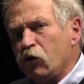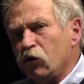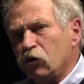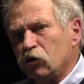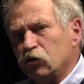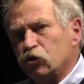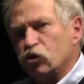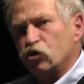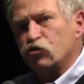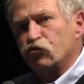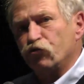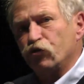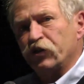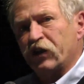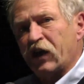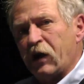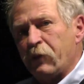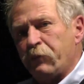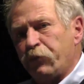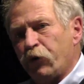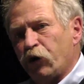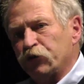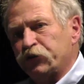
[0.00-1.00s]
The second
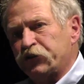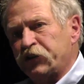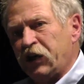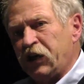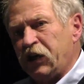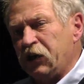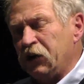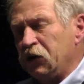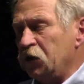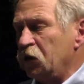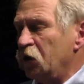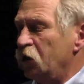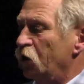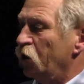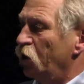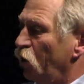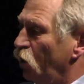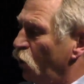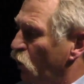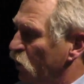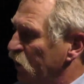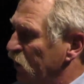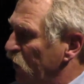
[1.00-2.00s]
thing
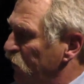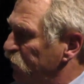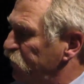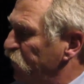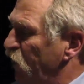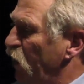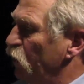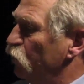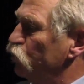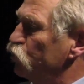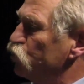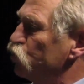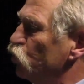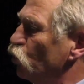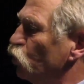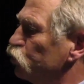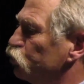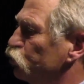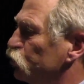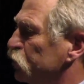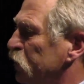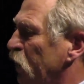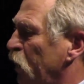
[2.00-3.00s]
that I'd like to
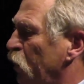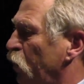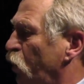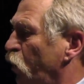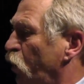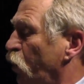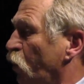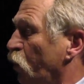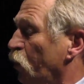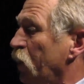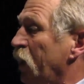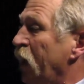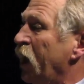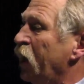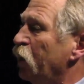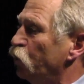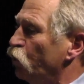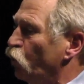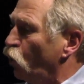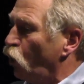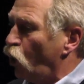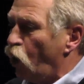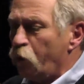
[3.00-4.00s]

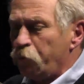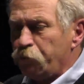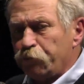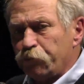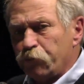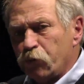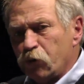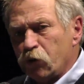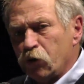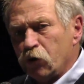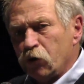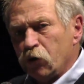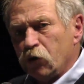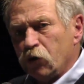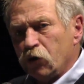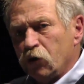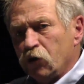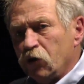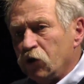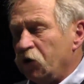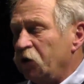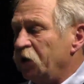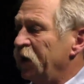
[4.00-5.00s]

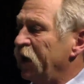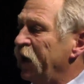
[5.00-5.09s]
tackle,